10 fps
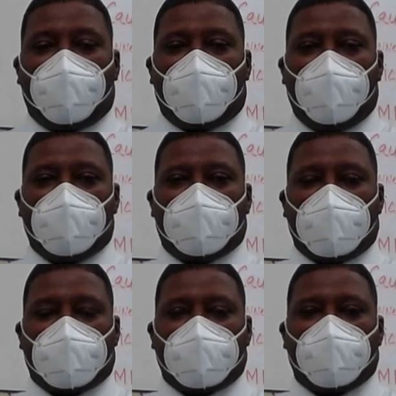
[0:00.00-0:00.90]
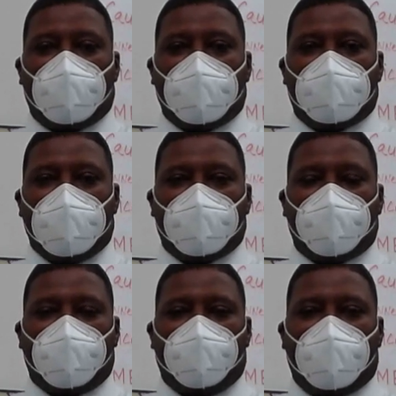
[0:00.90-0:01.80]
I'm Criminal Justice 1 teacher
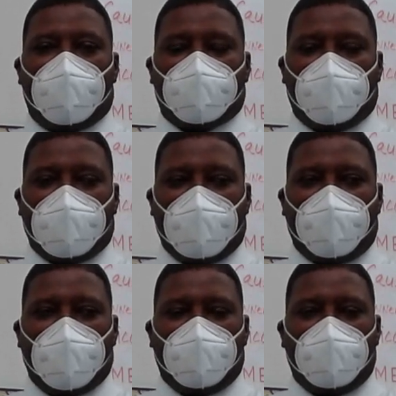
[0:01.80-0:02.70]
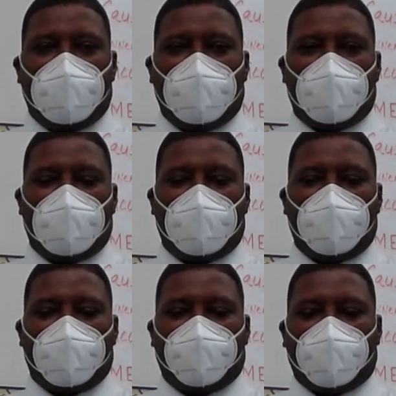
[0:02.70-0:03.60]
here at Marshall Academy.
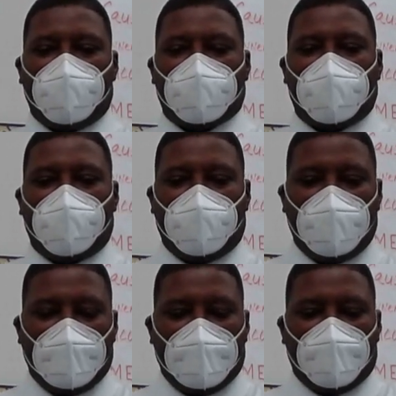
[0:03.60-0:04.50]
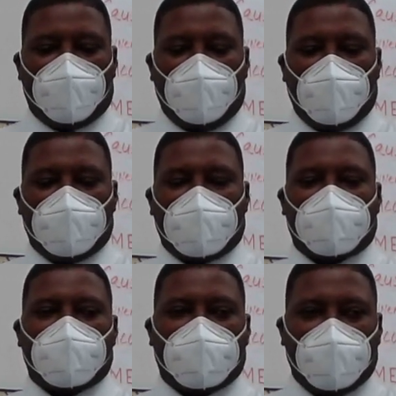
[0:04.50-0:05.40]
Uh, first year criminal
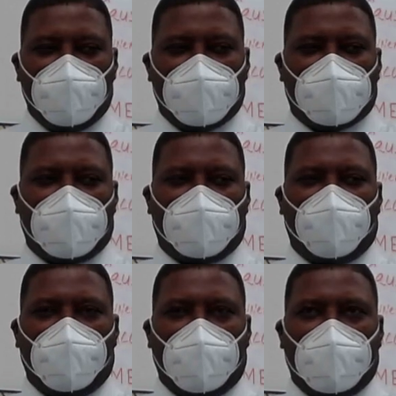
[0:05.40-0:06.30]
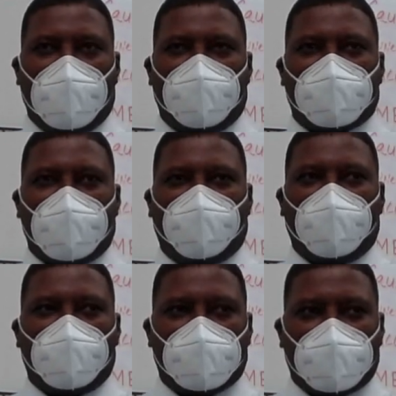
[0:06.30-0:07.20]
justice students, we have
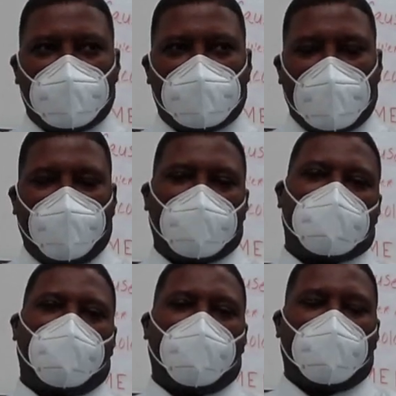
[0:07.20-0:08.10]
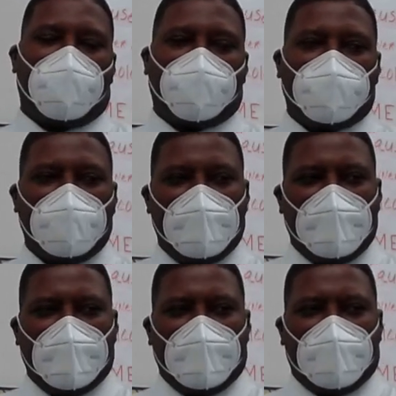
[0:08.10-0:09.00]
several topics that we cover.
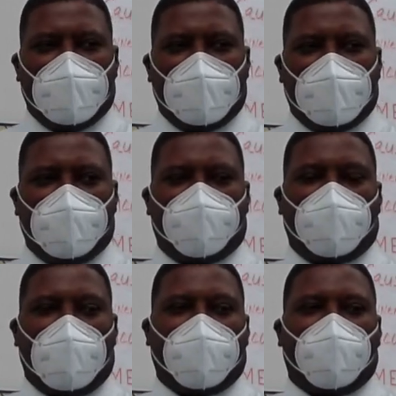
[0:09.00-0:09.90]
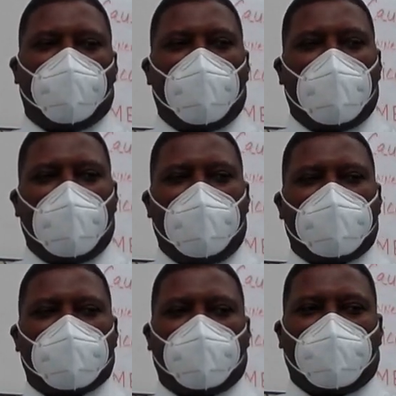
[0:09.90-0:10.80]
Uh, property
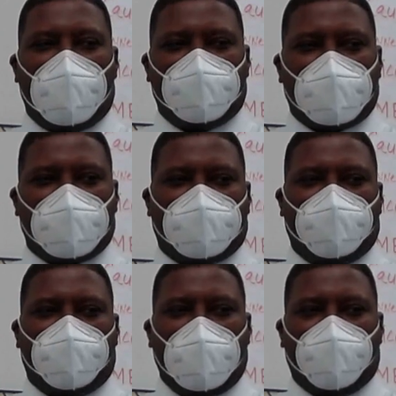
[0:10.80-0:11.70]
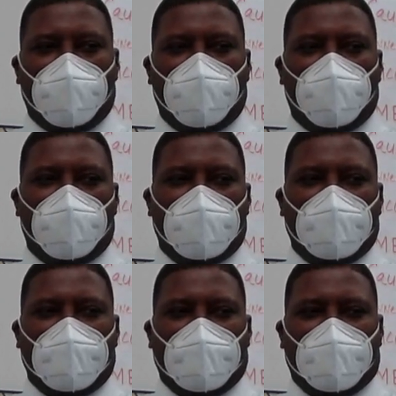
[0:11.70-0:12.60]
crimes, crimes against people,
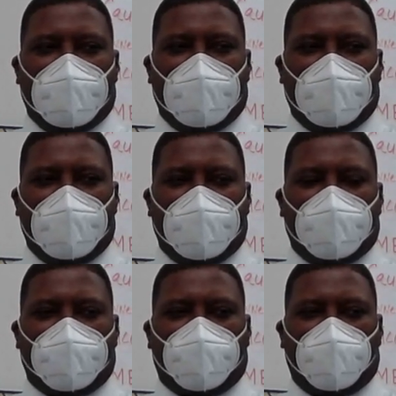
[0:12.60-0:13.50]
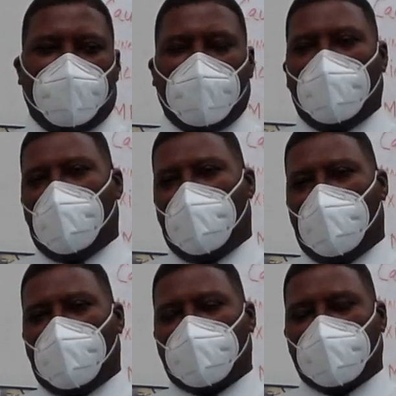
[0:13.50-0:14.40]
uh, criminal
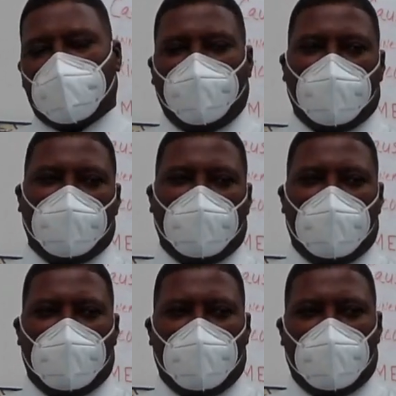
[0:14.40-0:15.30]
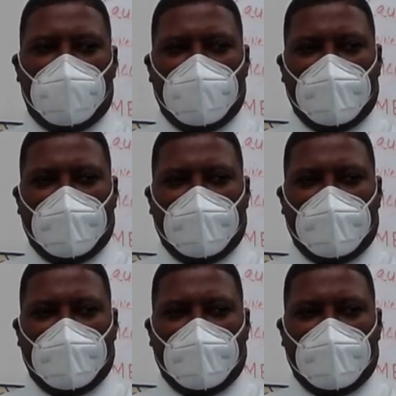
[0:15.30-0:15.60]
law, civil law,